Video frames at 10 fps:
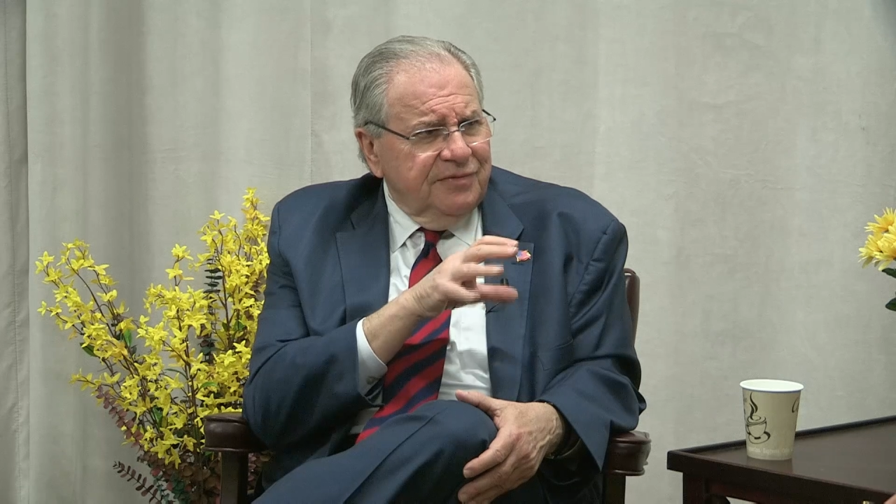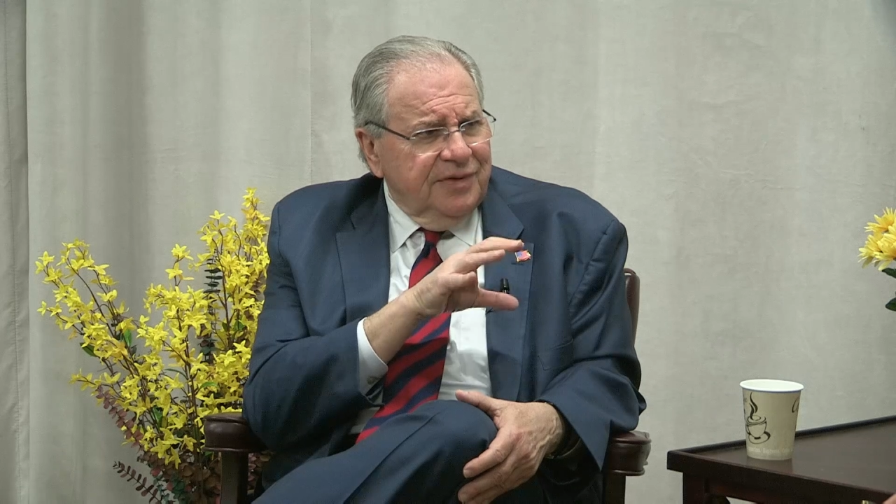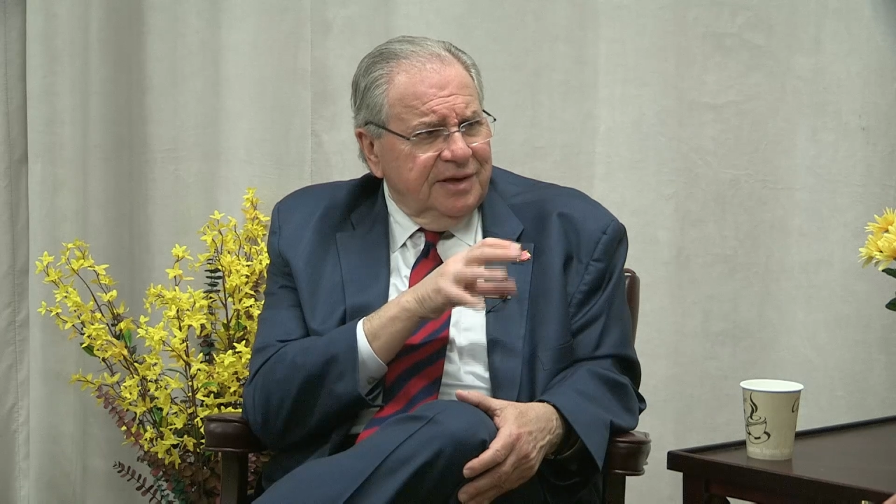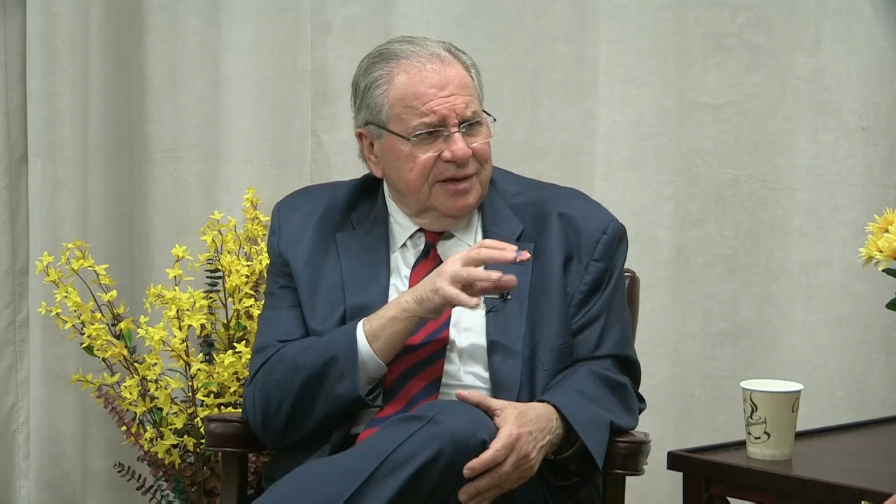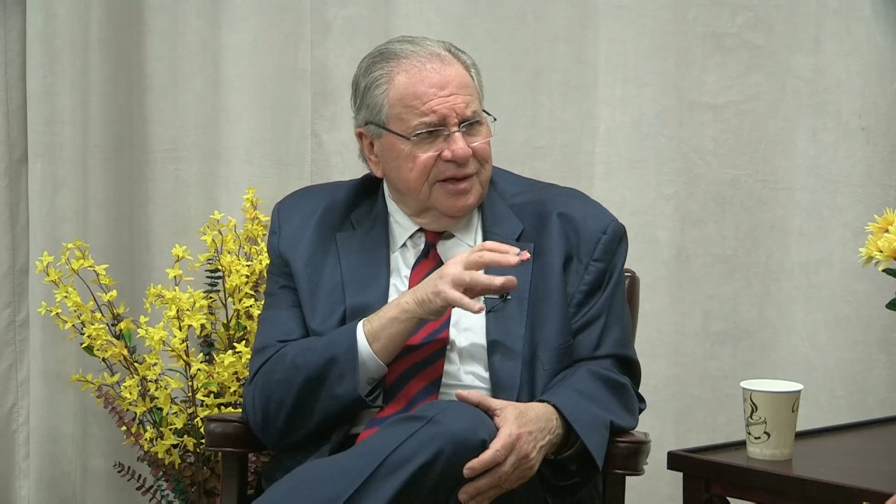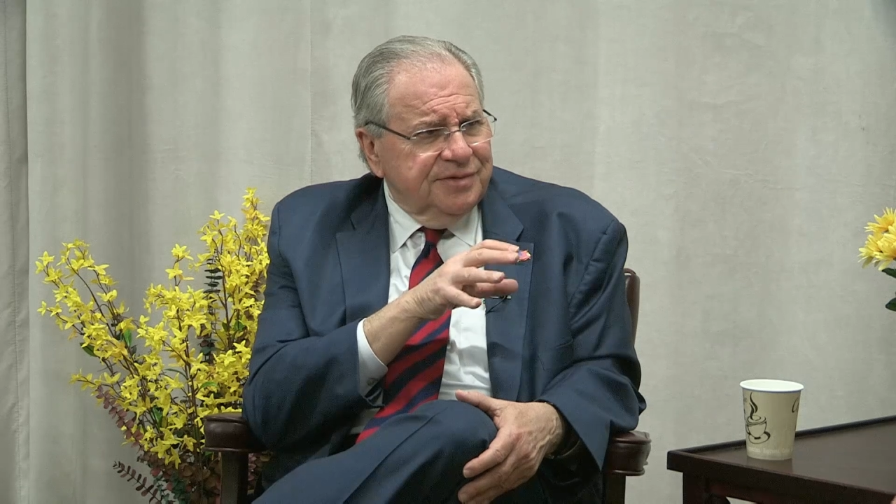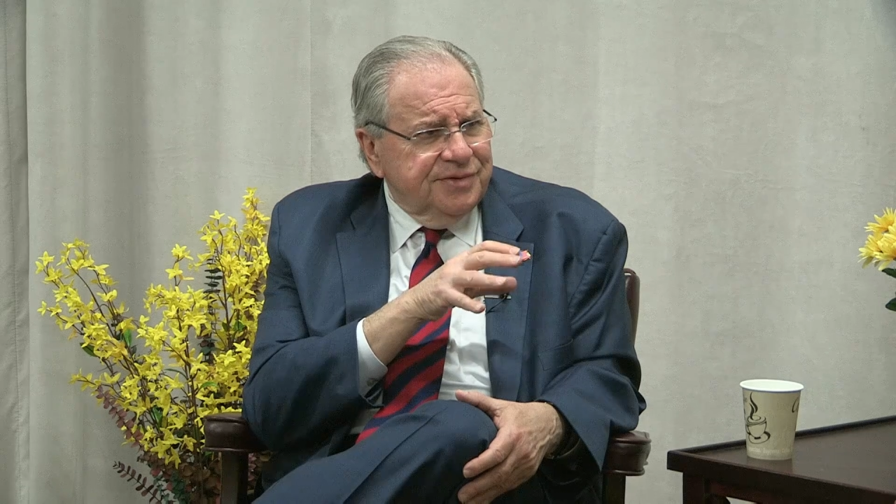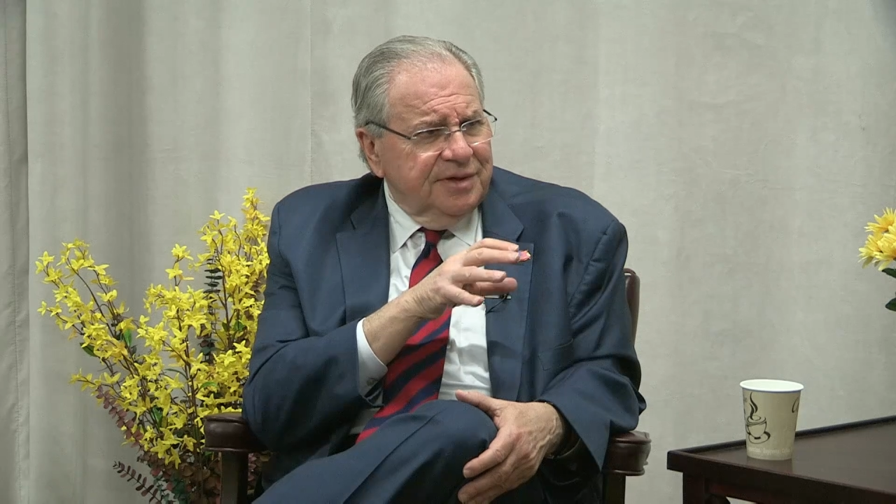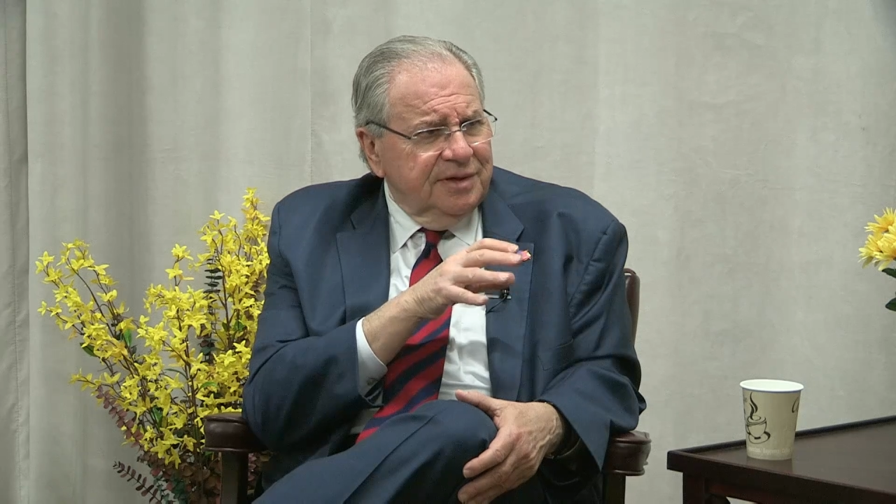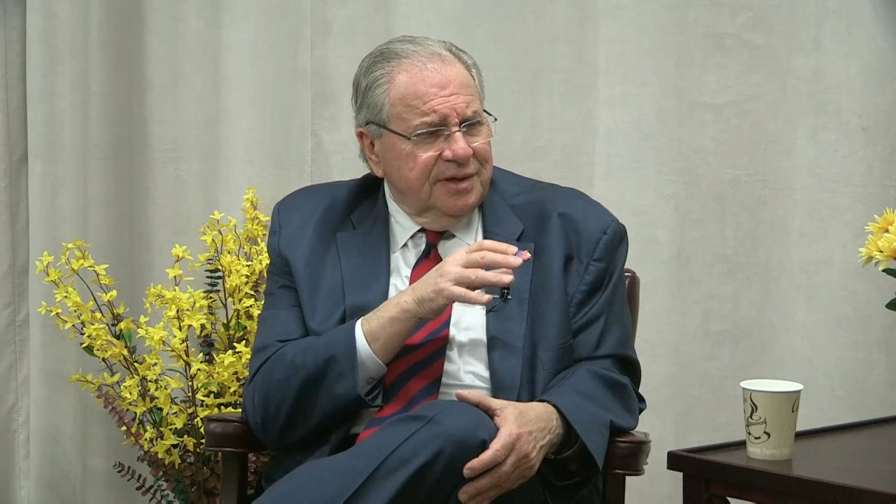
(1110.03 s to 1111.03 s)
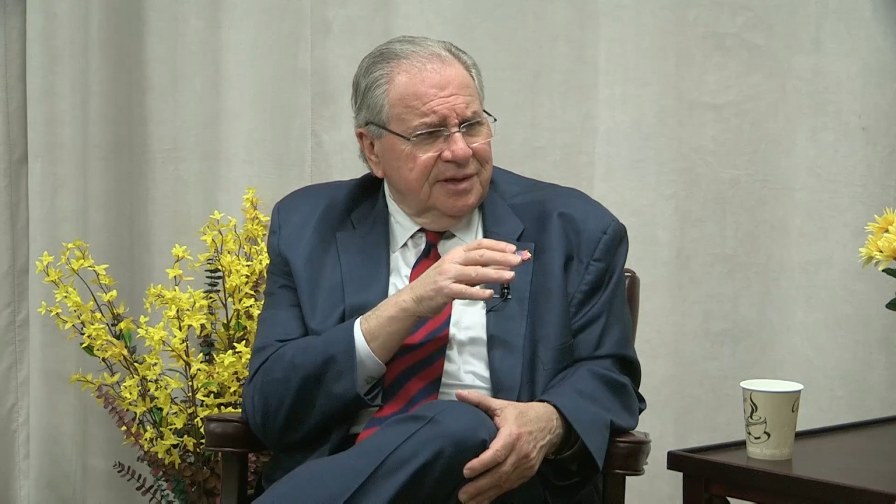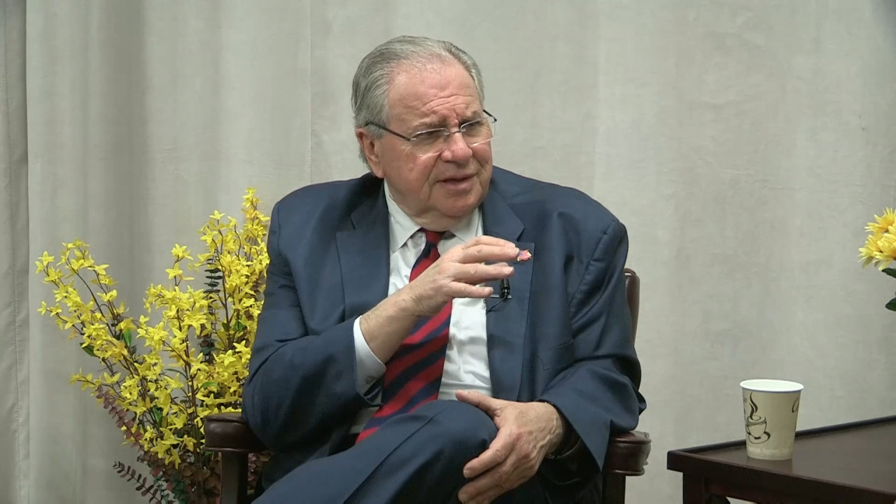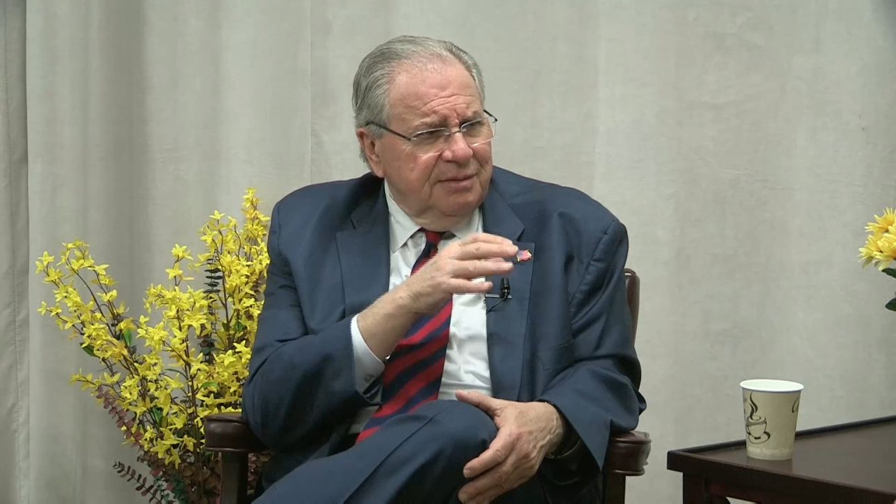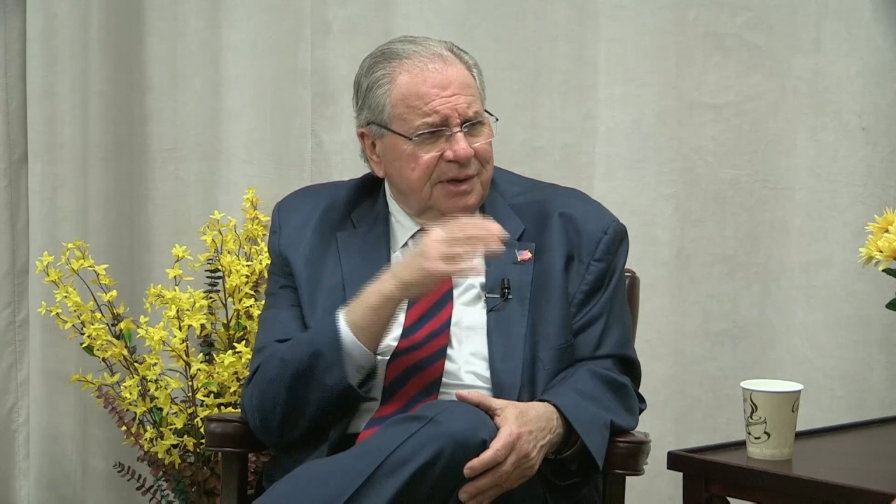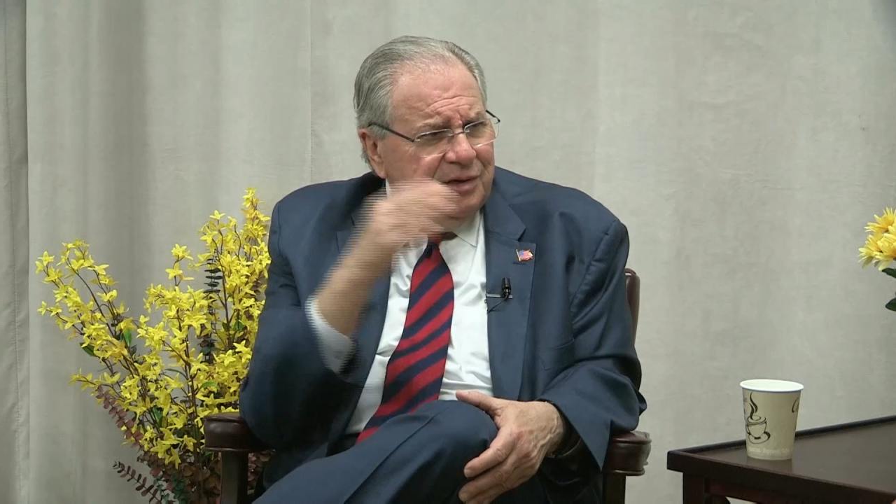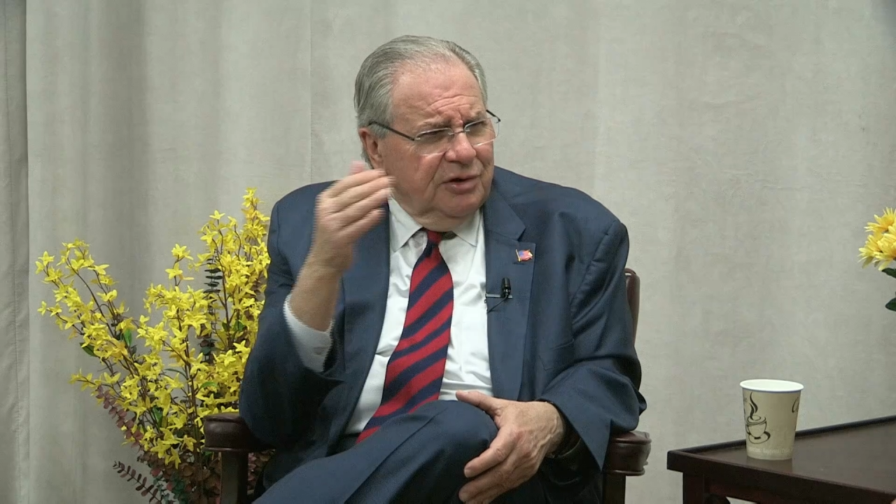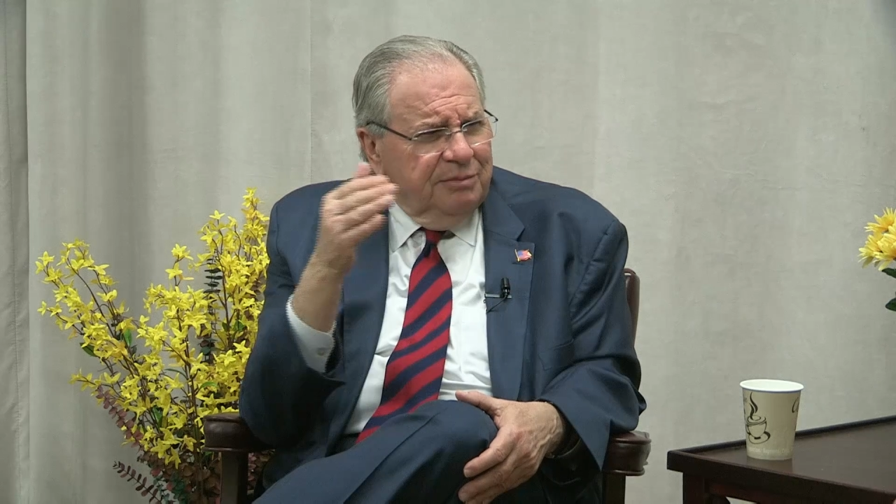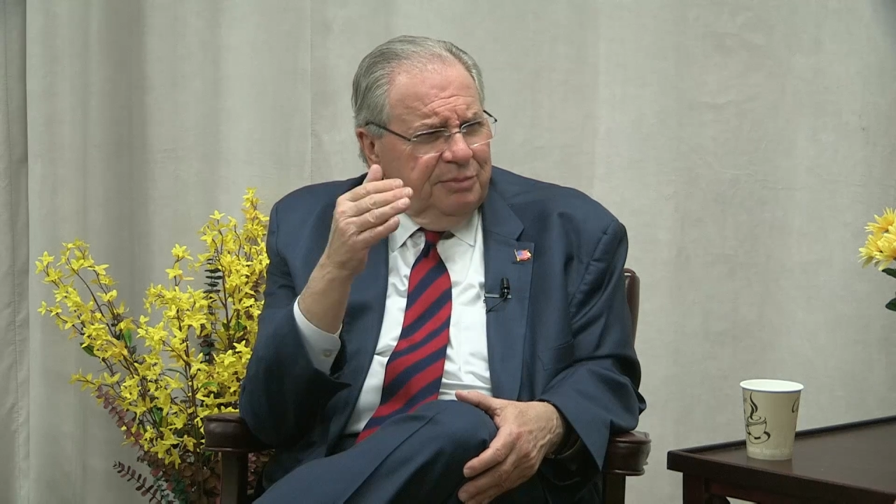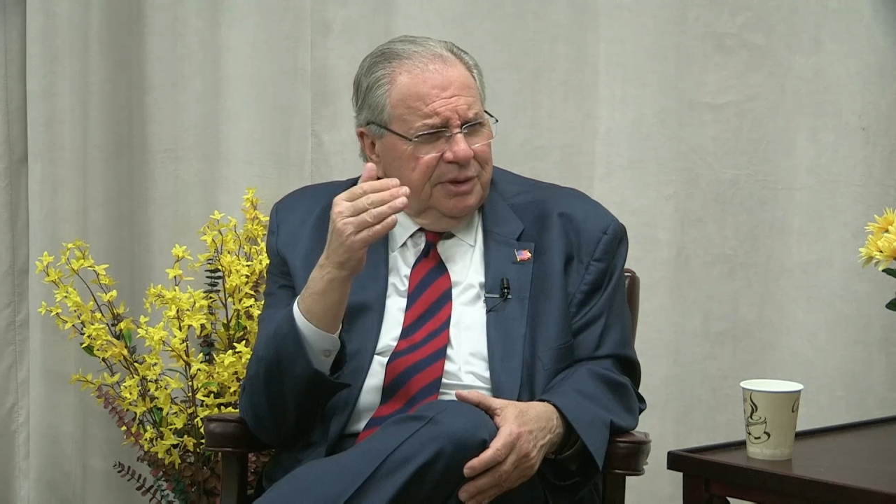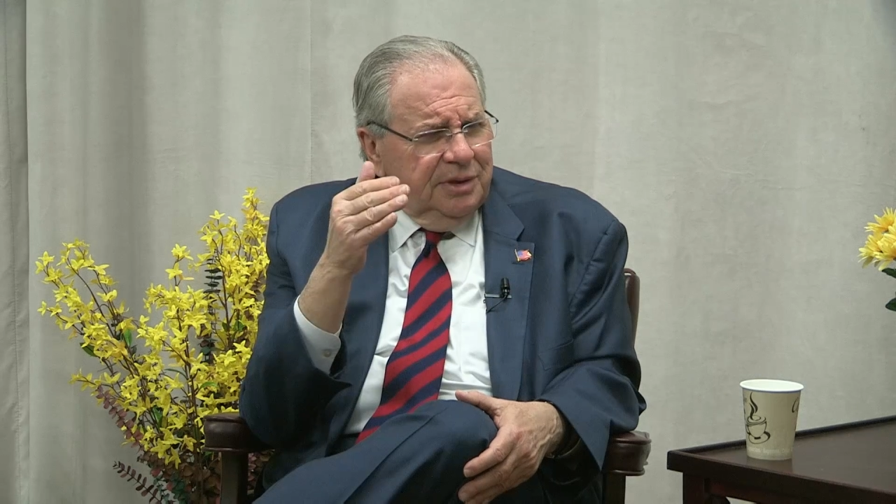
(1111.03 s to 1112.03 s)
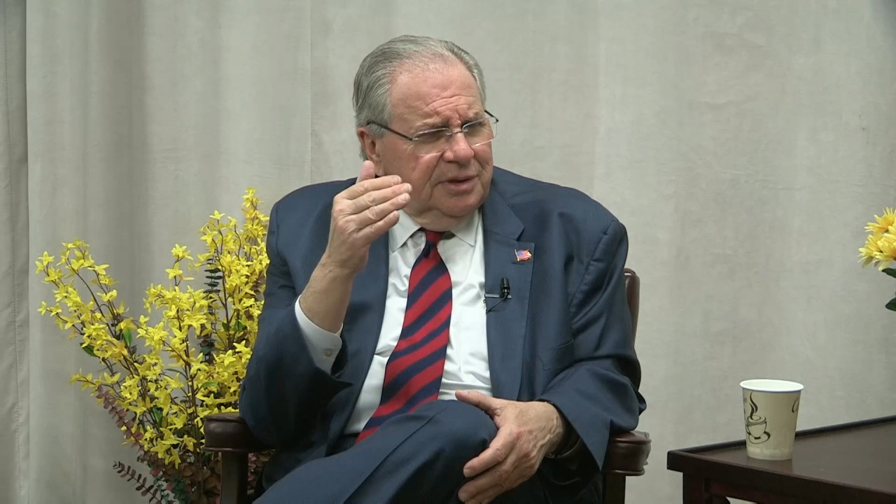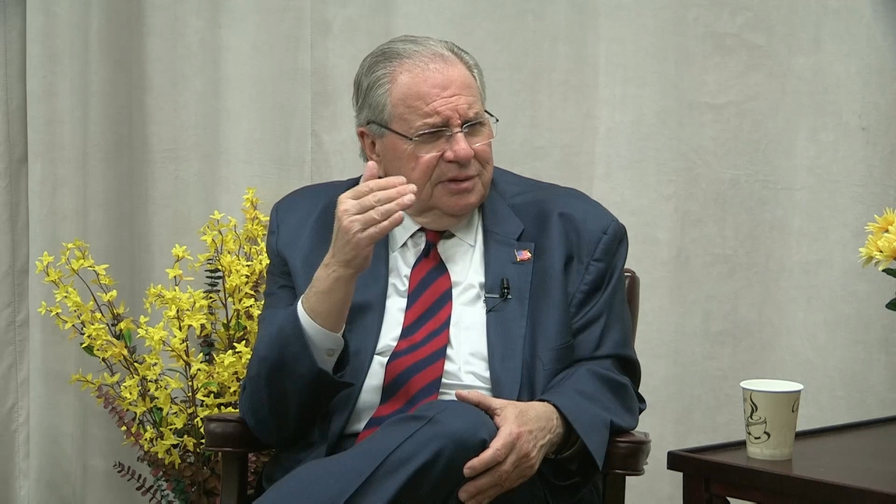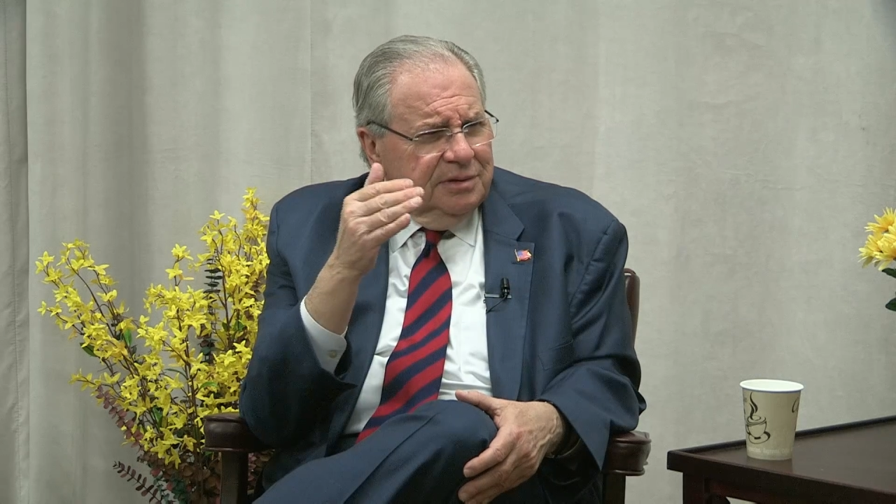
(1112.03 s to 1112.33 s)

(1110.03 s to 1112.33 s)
financing. They may not be